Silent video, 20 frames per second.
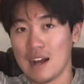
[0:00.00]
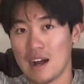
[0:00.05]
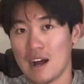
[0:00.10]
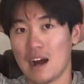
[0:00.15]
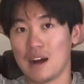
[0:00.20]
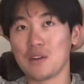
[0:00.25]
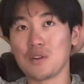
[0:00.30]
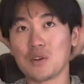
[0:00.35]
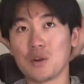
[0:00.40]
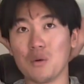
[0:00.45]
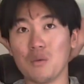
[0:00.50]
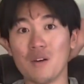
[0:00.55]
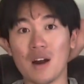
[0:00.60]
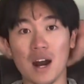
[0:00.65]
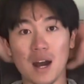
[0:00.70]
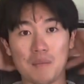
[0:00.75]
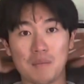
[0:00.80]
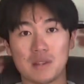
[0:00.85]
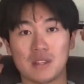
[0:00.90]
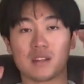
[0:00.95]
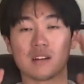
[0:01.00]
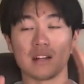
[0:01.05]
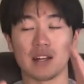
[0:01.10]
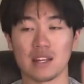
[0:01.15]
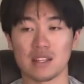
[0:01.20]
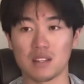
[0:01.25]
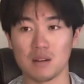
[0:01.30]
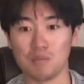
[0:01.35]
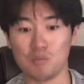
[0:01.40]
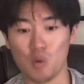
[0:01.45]
I don't know why, but
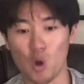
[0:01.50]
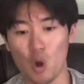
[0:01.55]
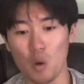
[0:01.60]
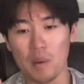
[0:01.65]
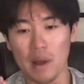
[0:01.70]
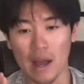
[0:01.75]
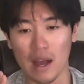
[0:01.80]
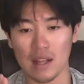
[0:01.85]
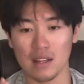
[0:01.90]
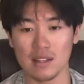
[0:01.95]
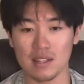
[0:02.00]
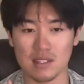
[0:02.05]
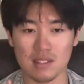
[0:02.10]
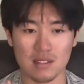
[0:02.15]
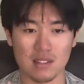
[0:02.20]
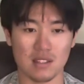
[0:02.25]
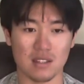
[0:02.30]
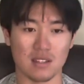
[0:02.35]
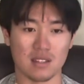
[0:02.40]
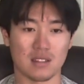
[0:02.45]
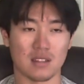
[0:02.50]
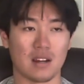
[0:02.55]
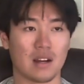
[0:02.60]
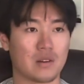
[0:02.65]
the moment I listened to this song,